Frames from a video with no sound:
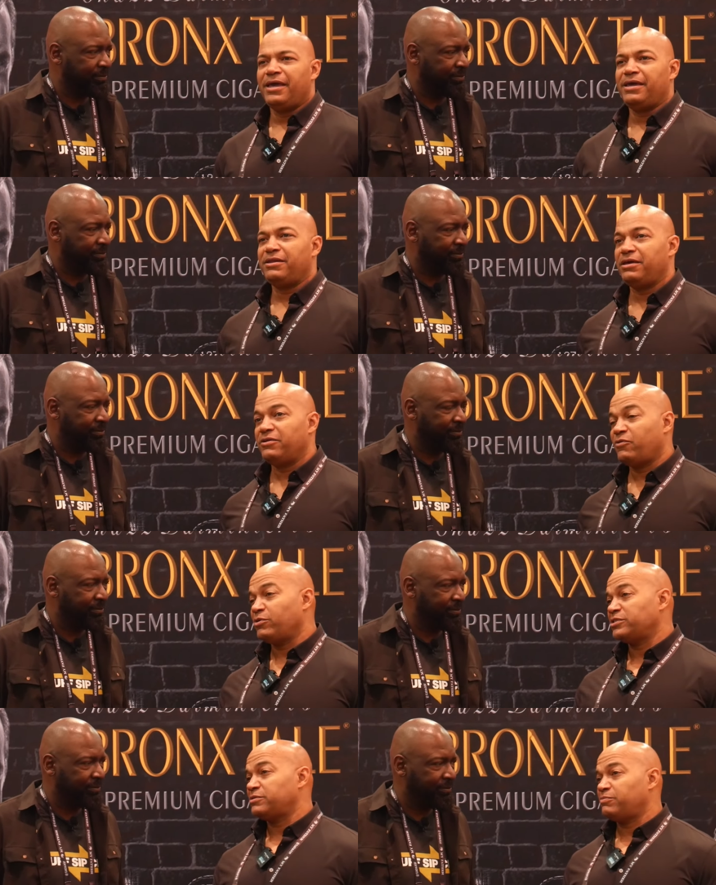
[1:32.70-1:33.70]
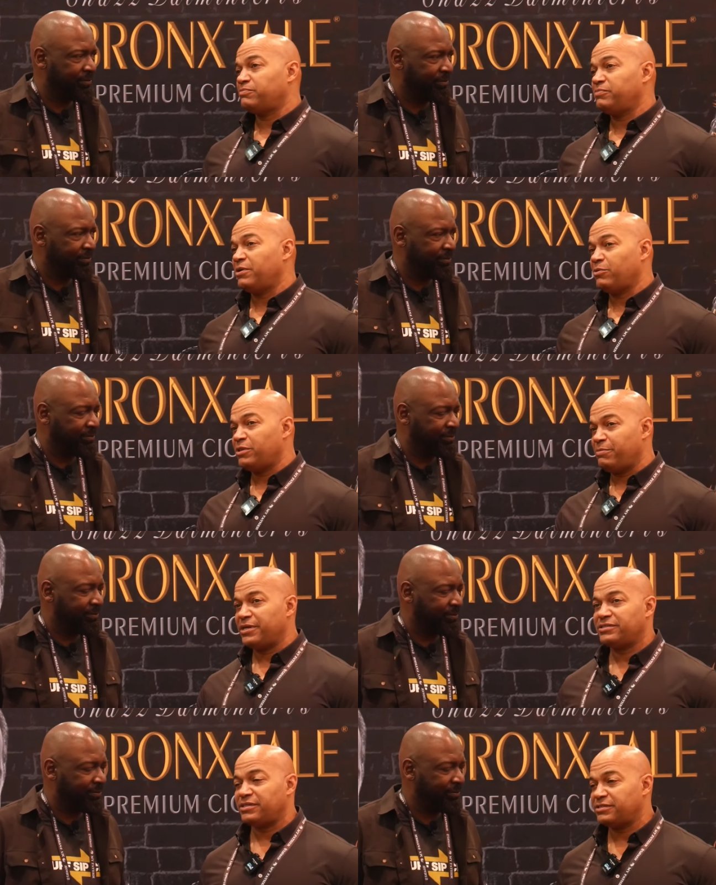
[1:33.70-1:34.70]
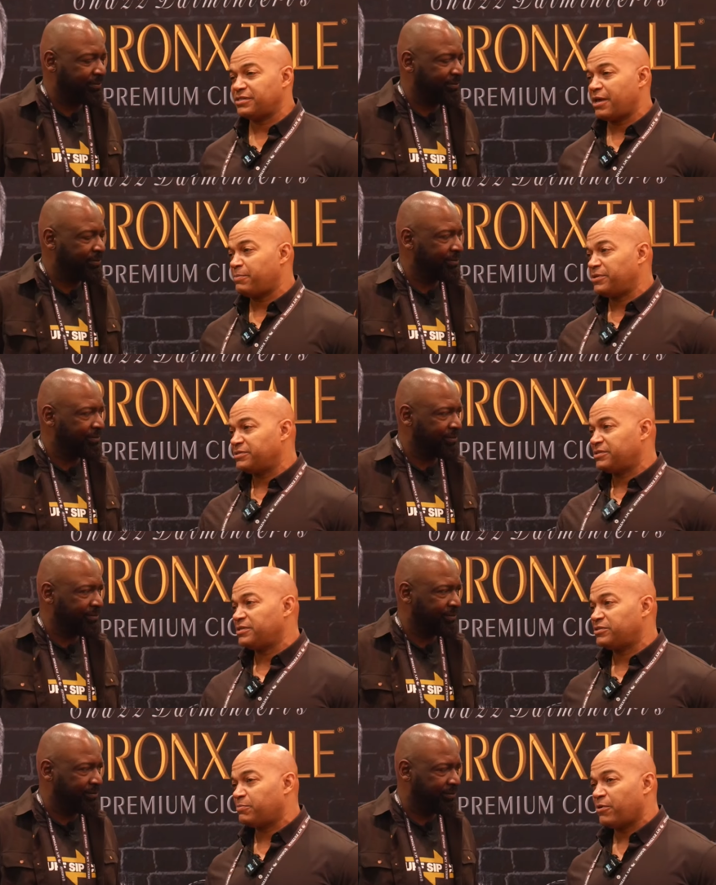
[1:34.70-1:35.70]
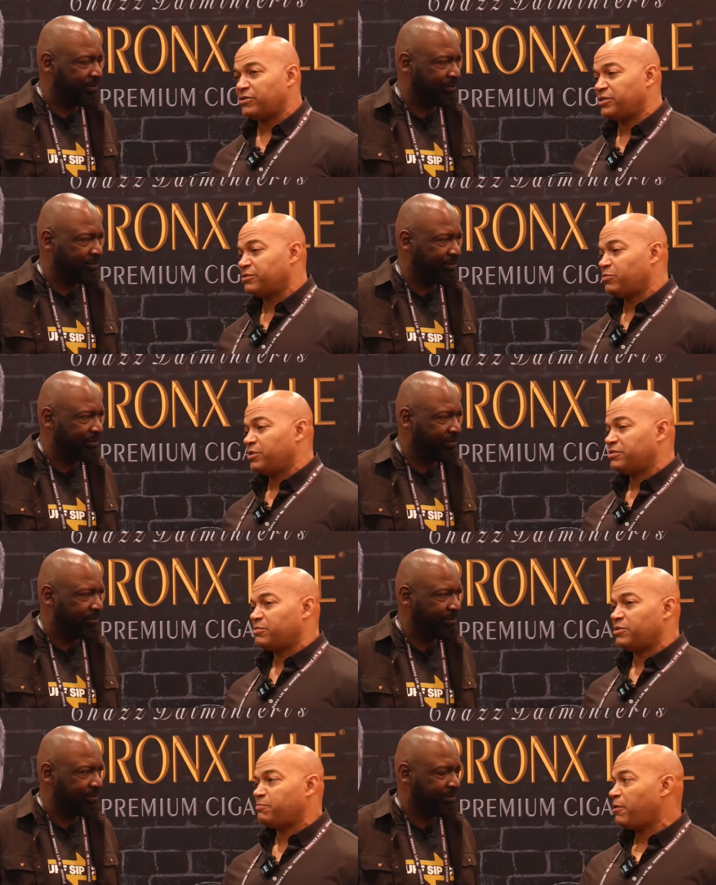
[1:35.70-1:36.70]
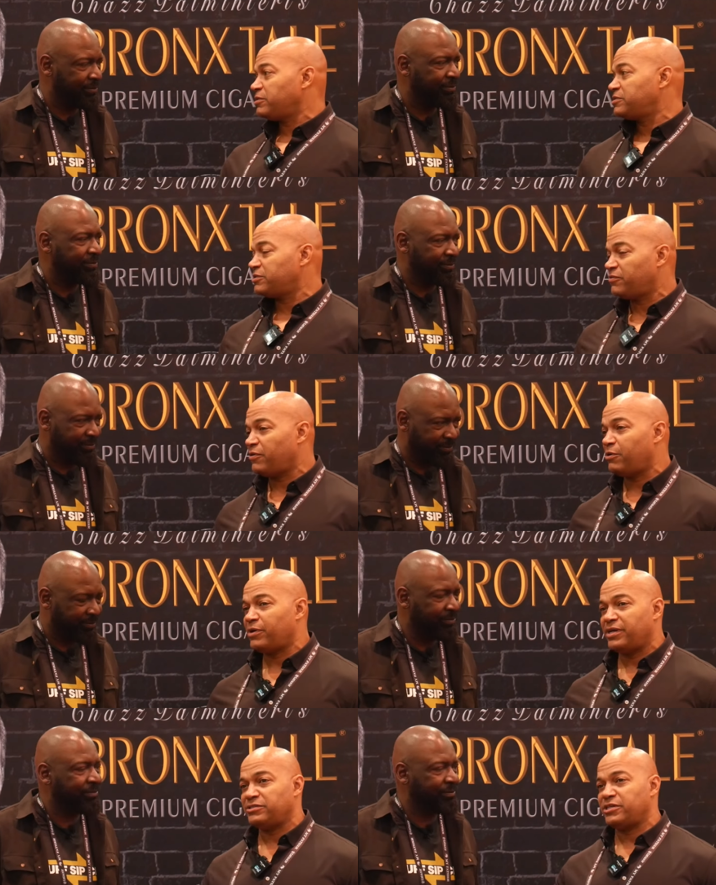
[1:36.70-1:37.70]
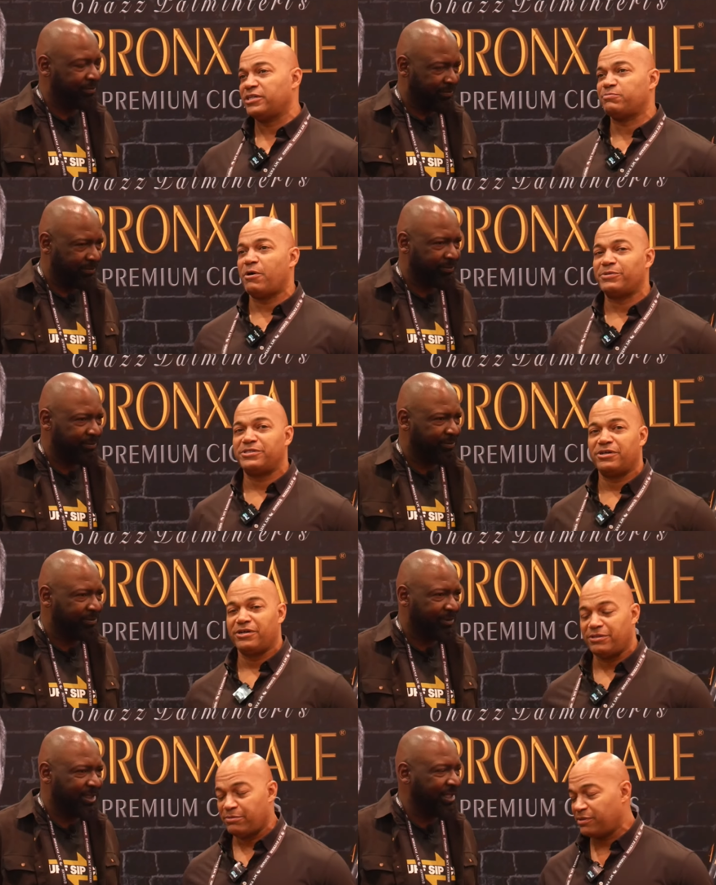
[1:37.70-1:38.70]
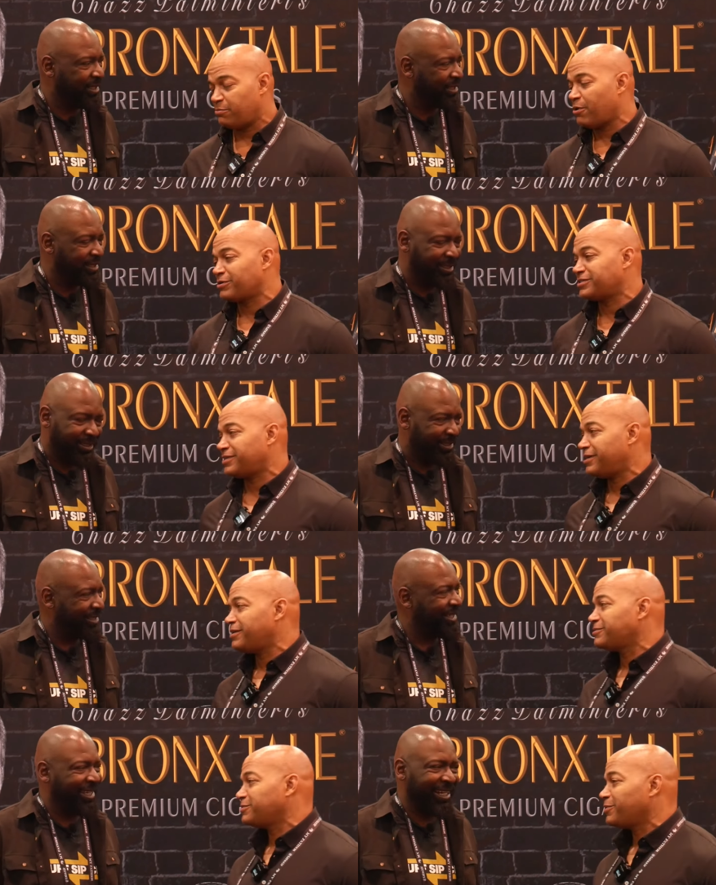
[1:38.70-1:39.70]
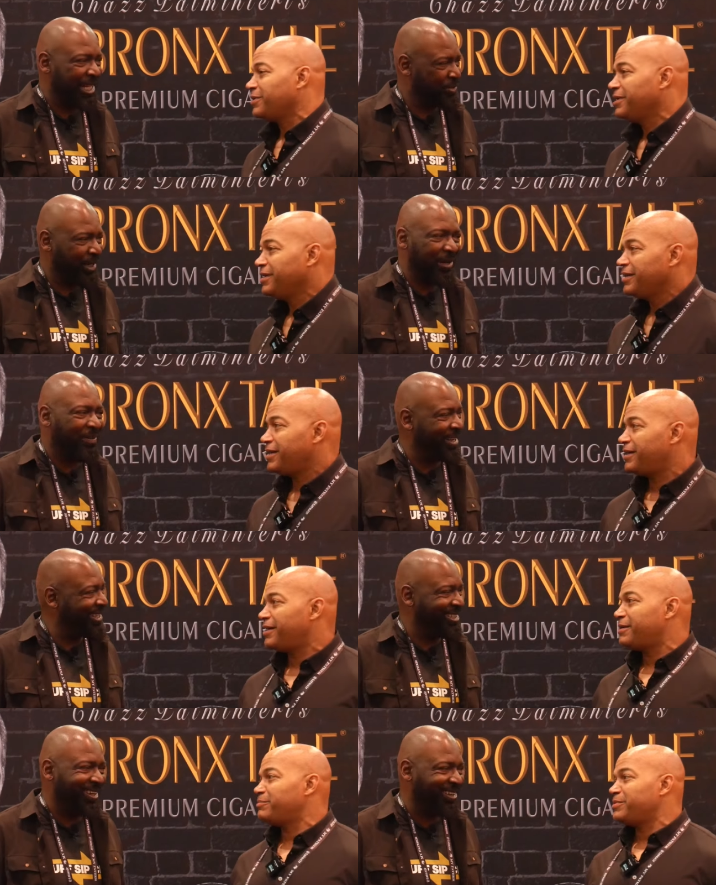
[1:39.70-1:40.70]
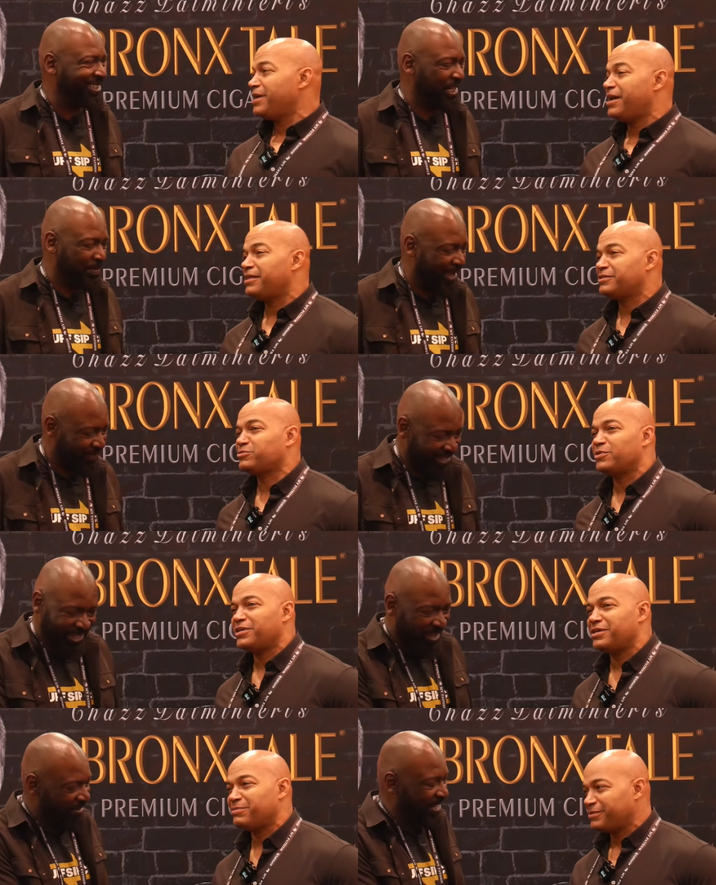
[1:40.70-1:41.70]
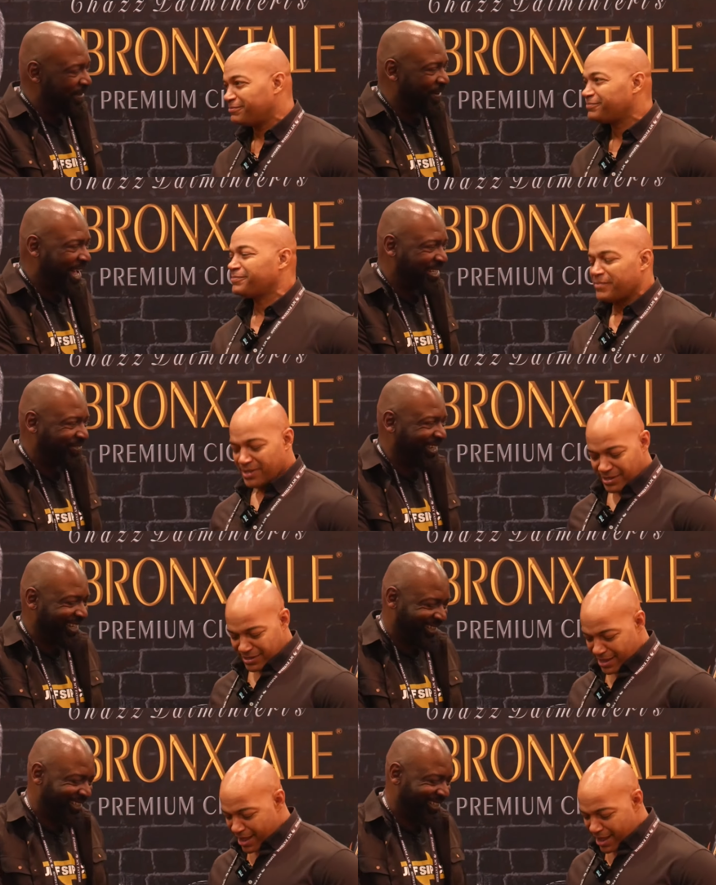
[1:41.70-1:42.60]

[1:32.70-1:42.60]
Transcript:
Speaker 1: And of course, you know, one of the biggest things that's happened is the project with Paul DiSilvio and Chazz Palminteri, the Bronx Tale. So, and that's what I wanted to talk to you about. Really, you're holding that box, man.